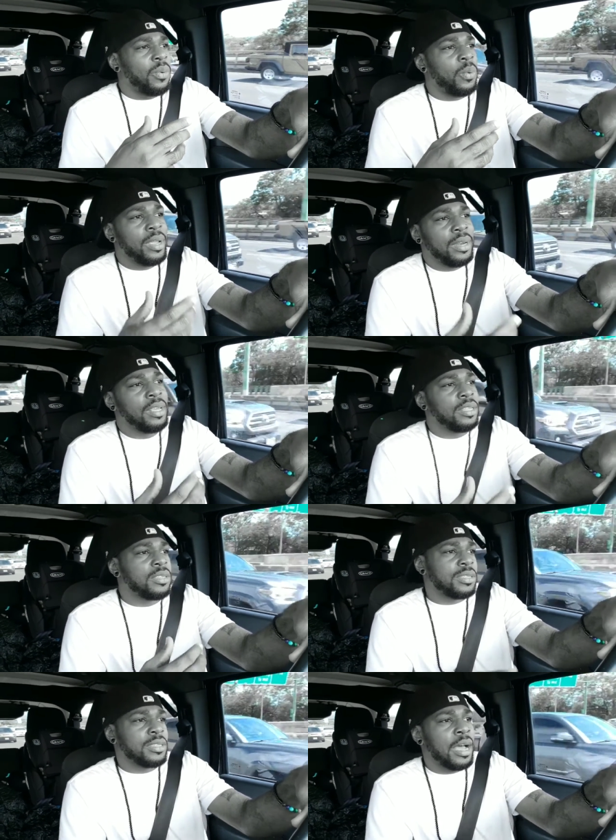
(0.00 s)
we need
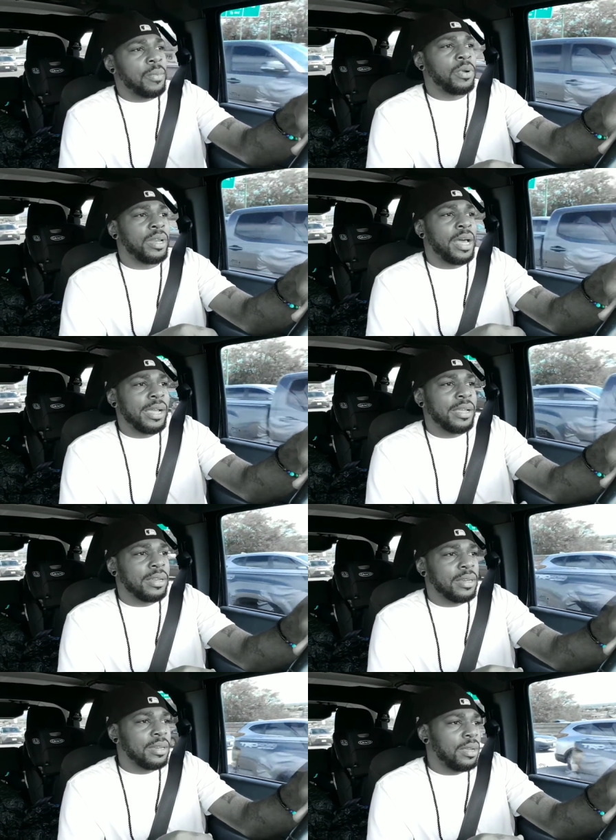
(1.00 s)
to stop
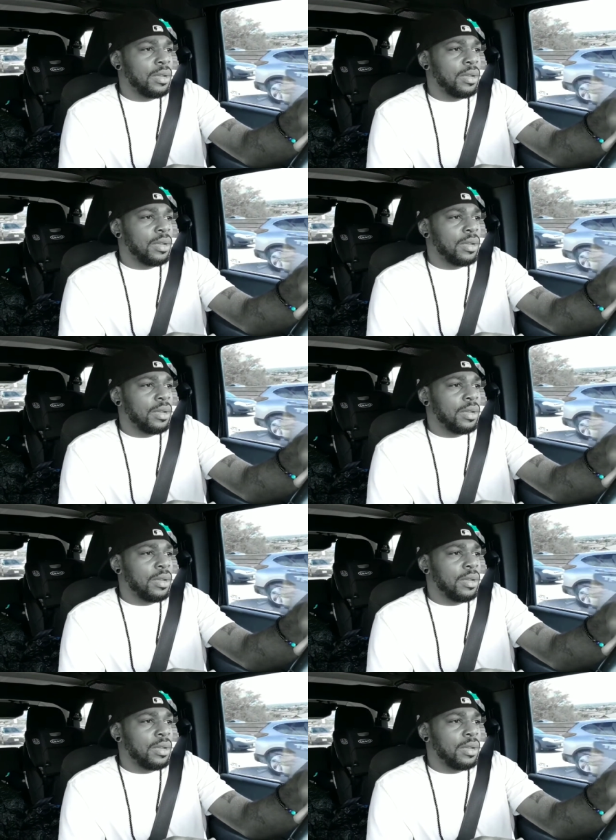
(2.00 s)
relying